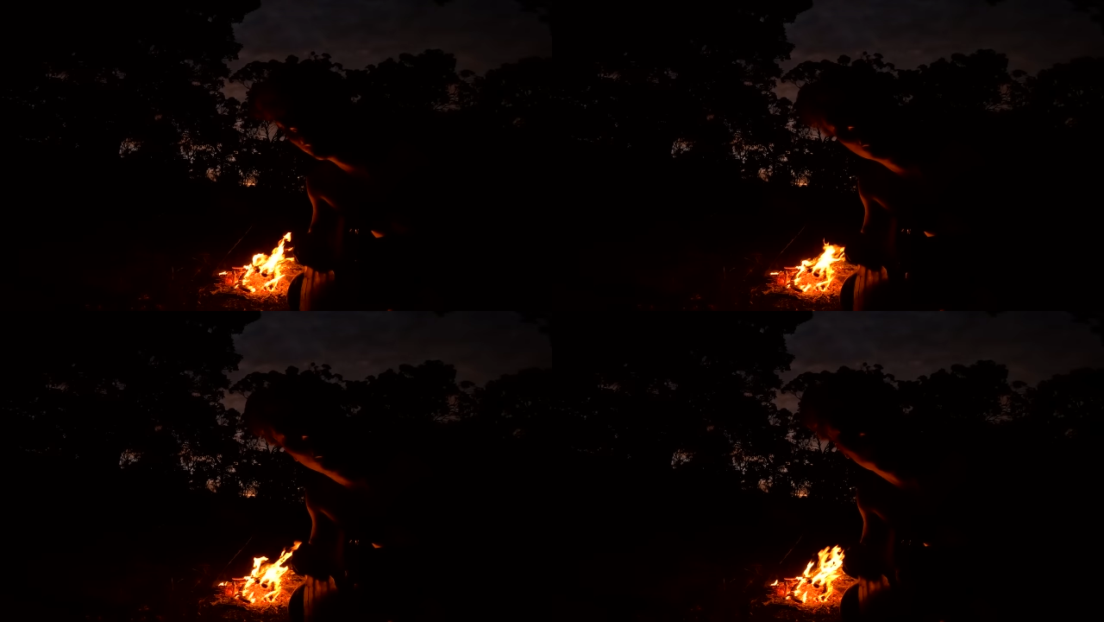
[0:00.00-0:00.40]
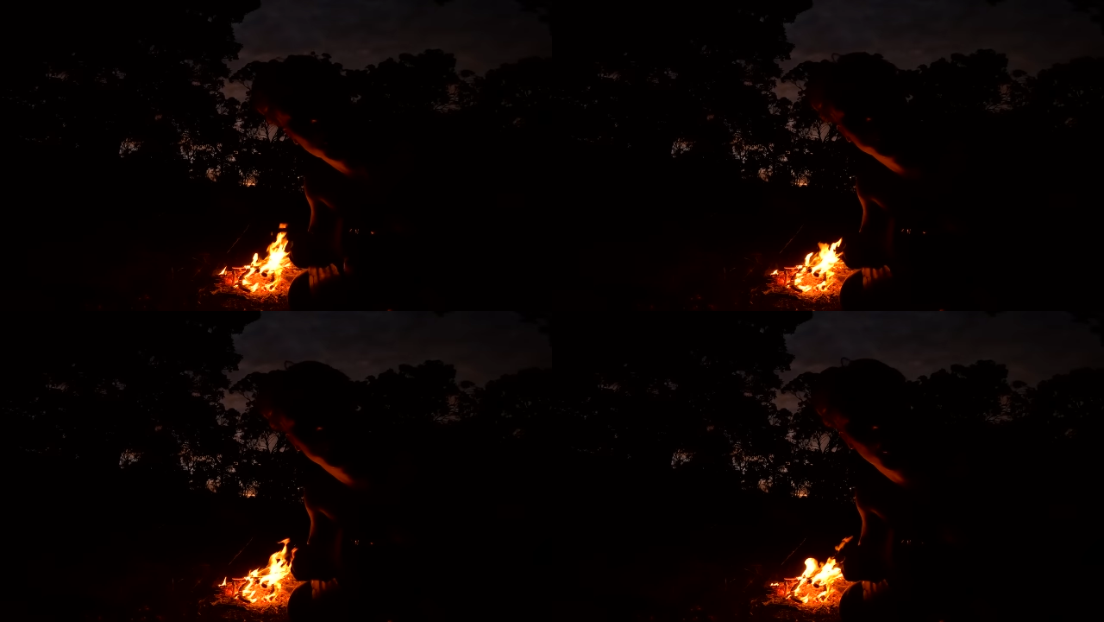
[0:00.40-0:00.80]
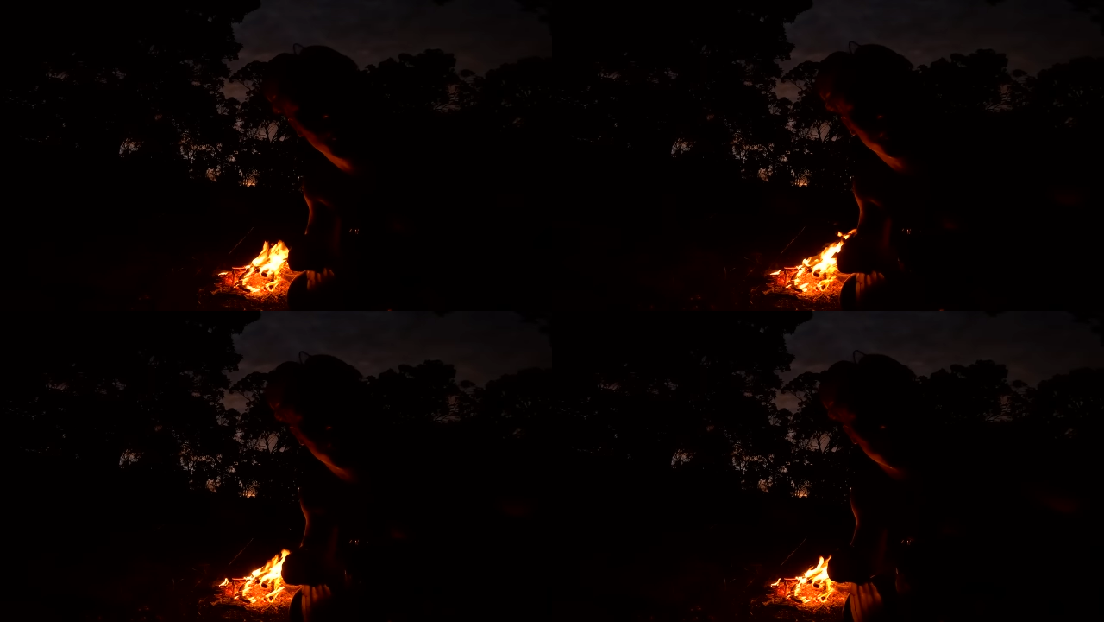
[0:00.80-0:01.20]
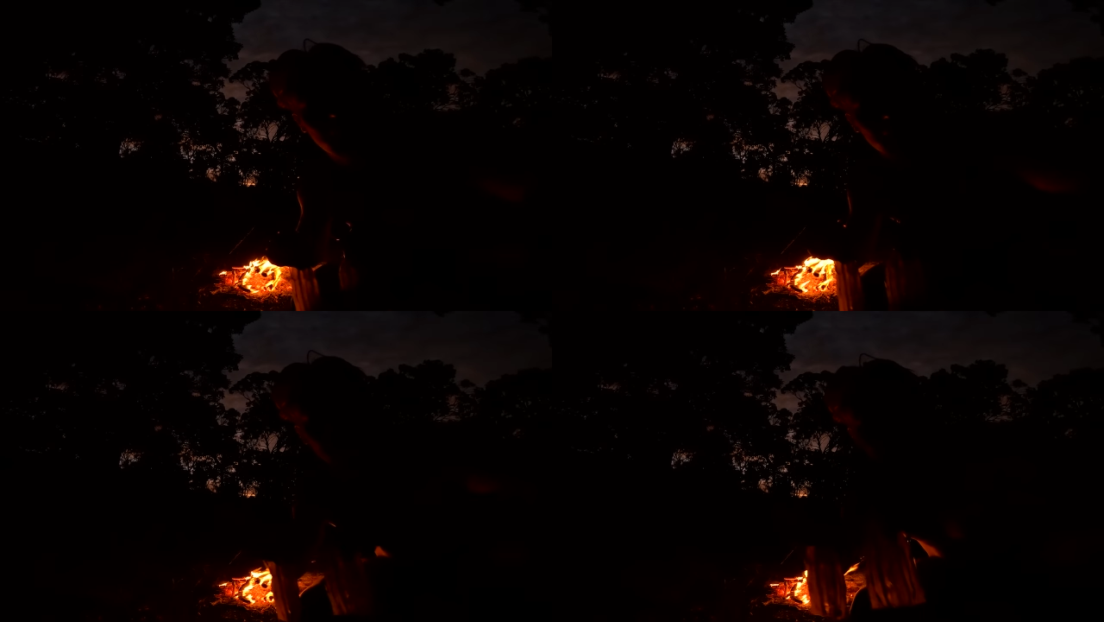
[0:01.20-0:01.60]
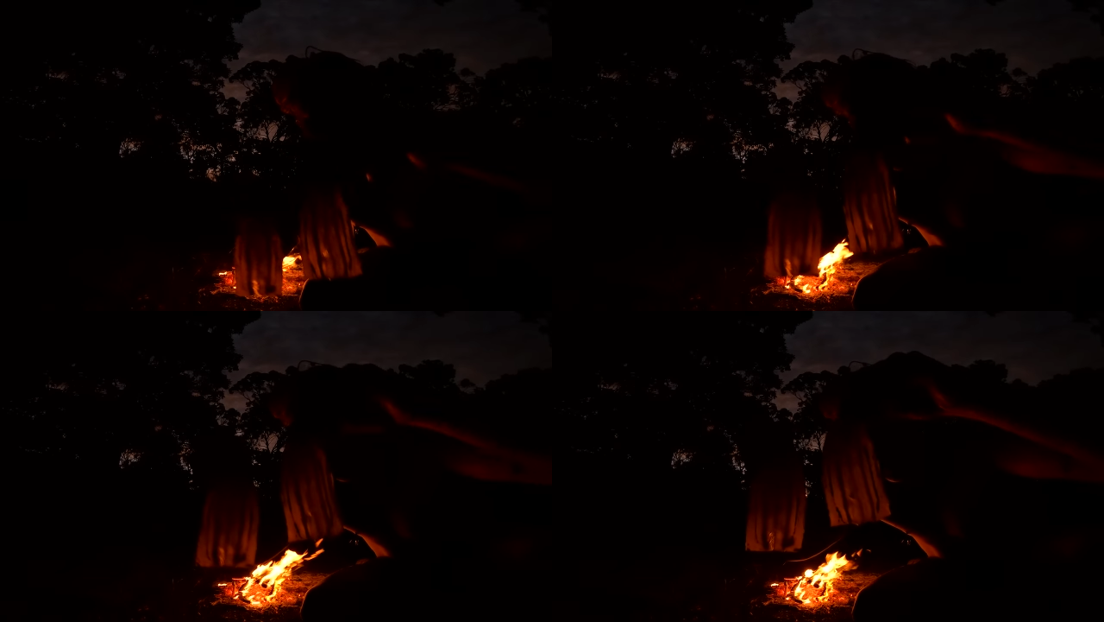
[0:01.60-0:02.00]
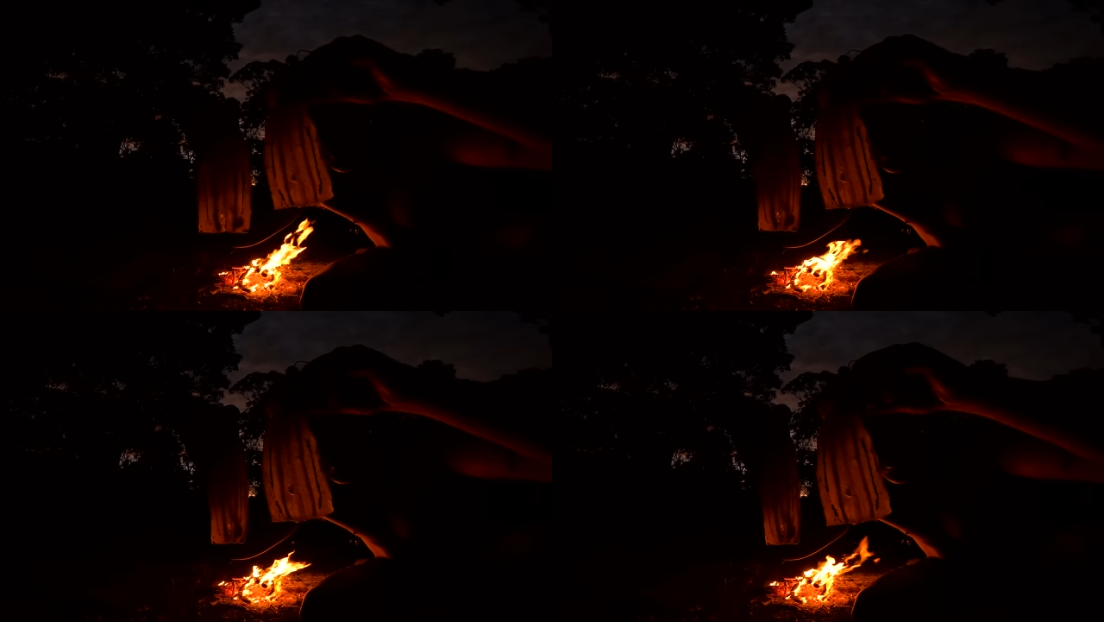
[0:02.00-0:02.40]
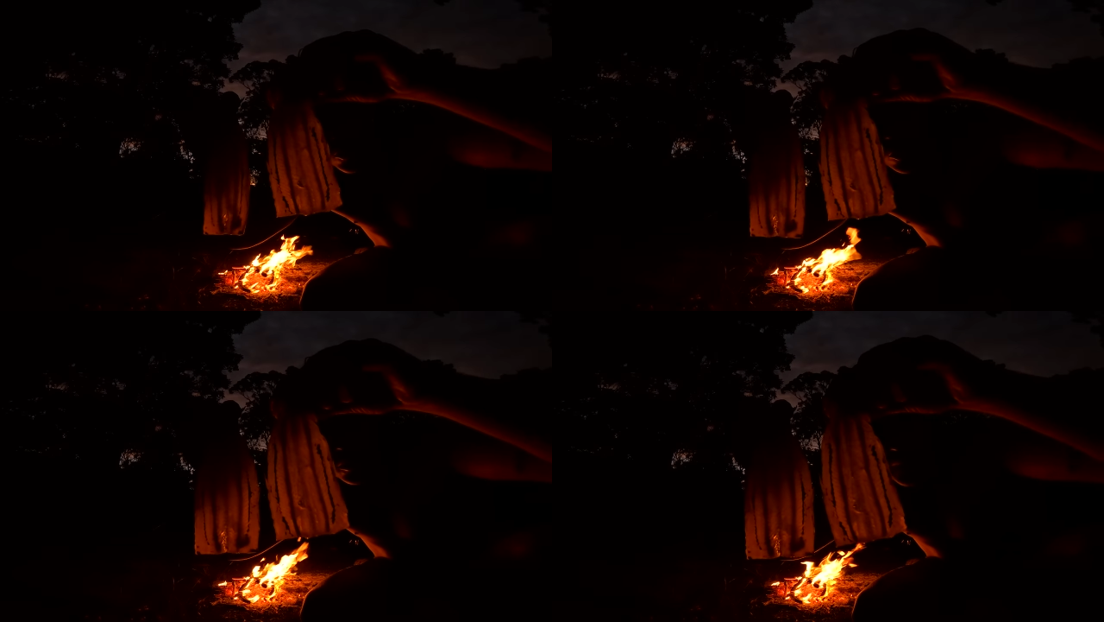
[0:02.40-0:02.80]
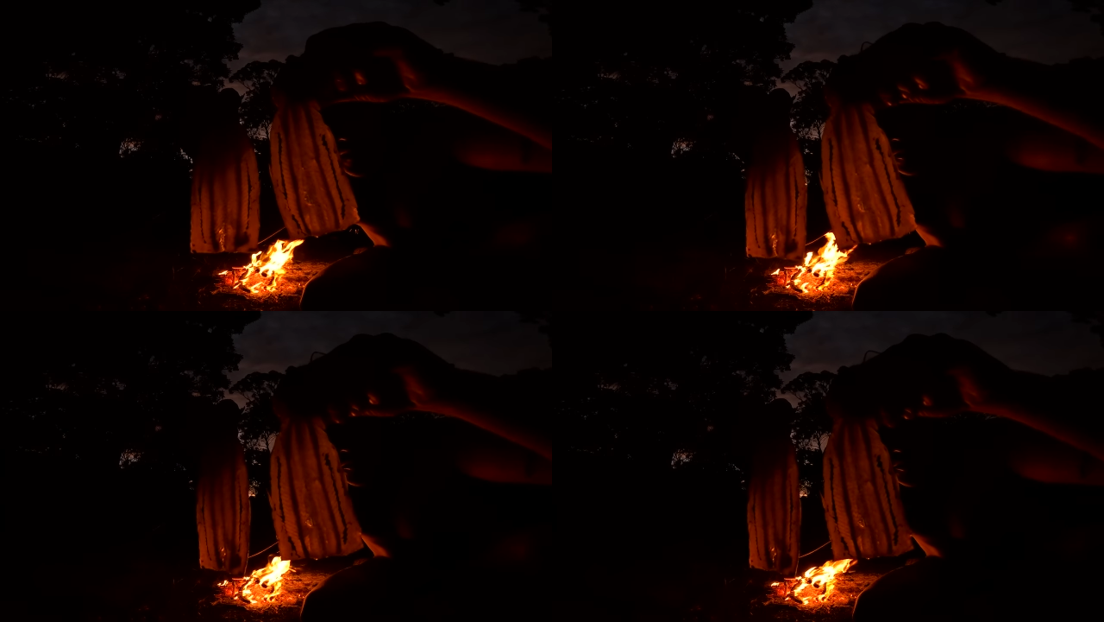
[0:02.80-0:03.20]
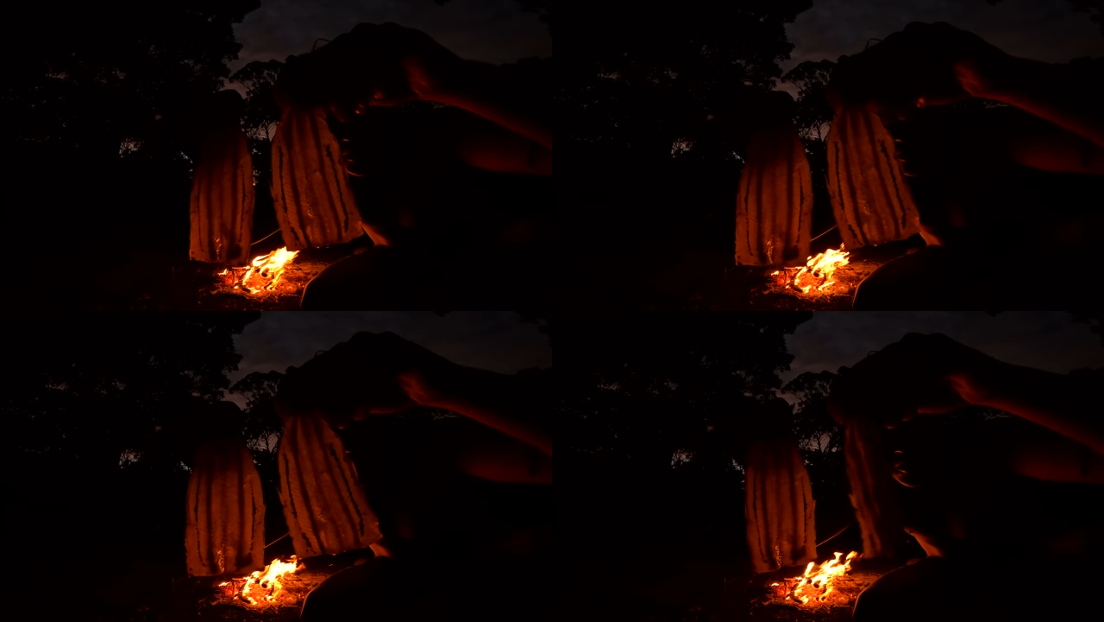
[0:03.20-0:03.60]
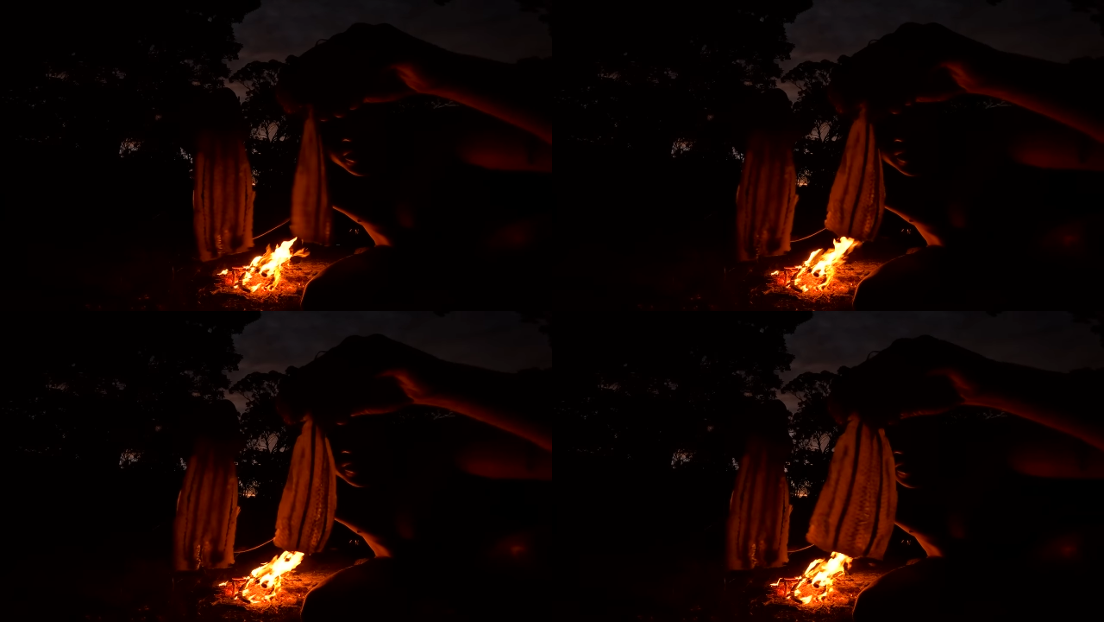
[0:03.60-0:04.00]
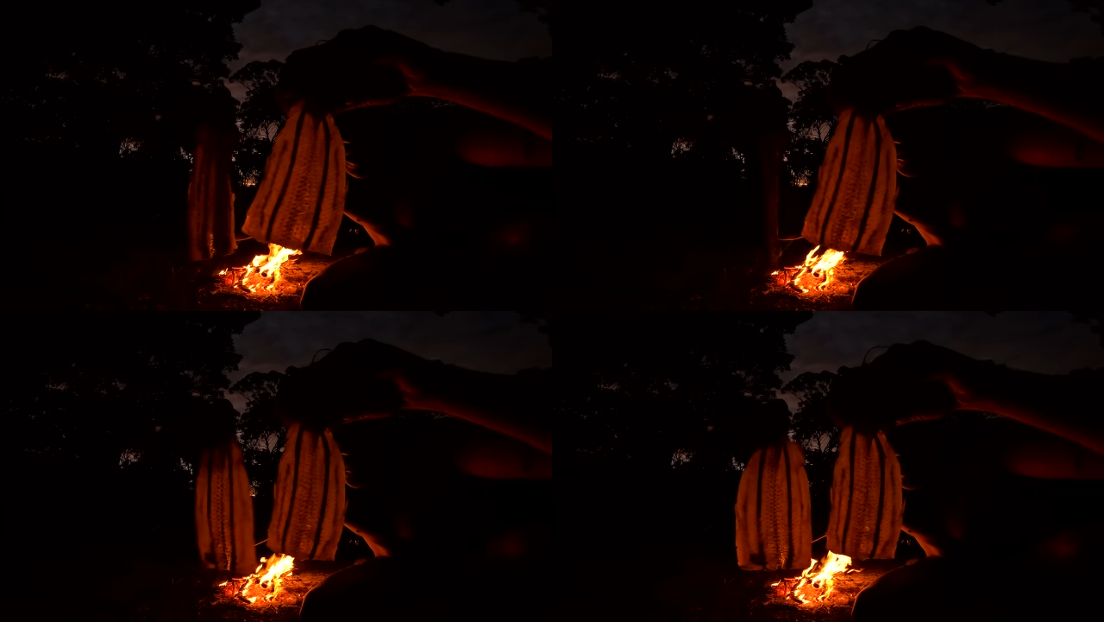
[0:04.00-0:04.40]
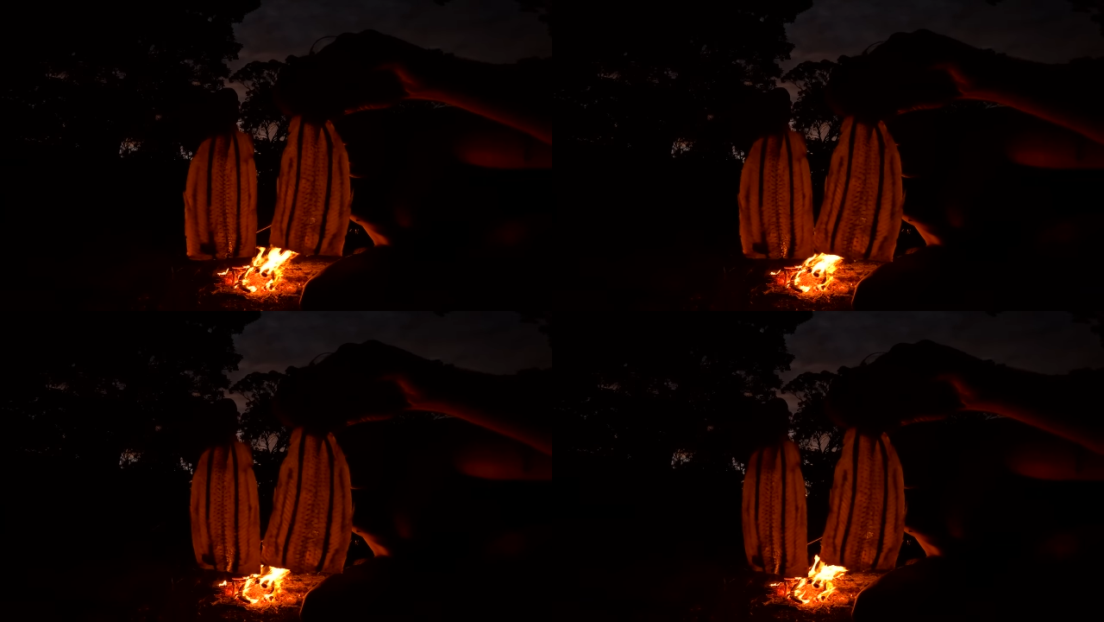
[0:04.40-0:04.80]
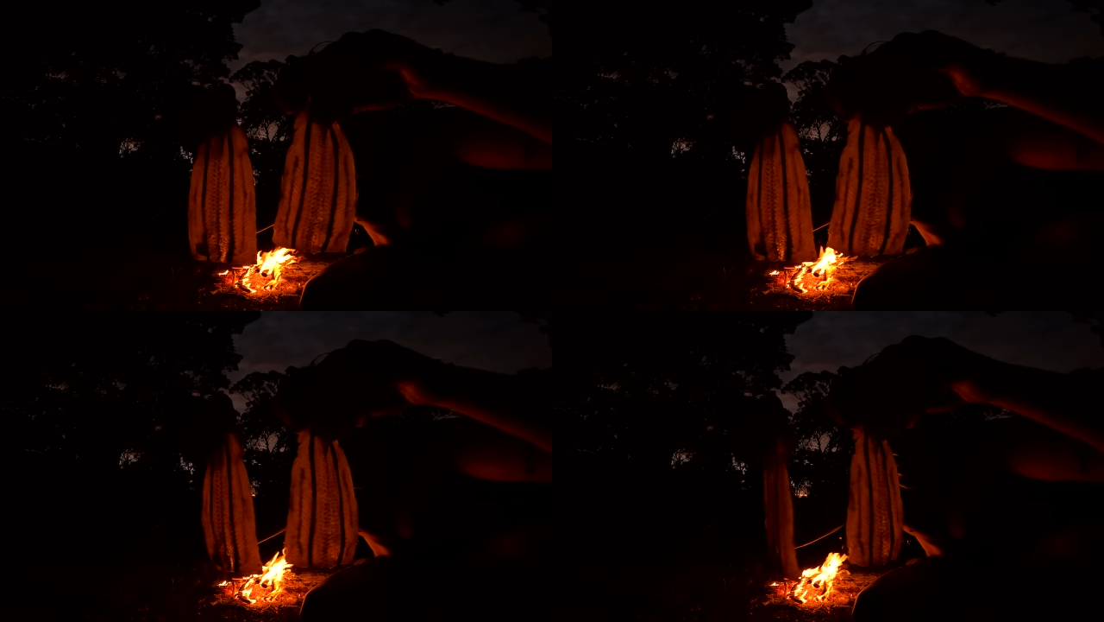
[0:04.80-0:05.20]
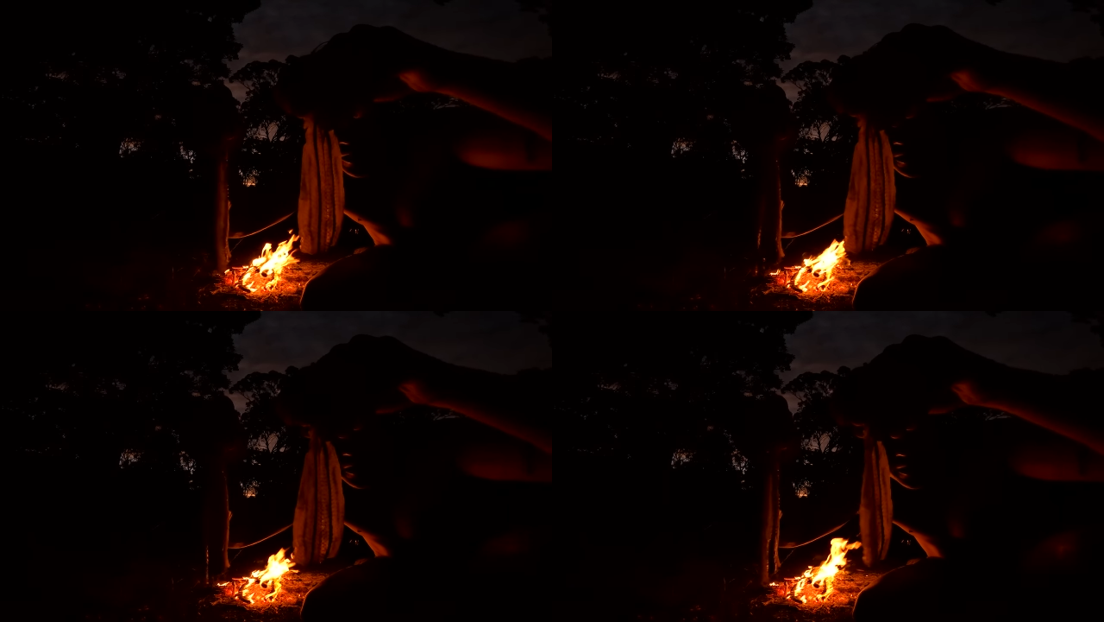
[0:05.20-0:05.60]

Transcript: (no speaker visible)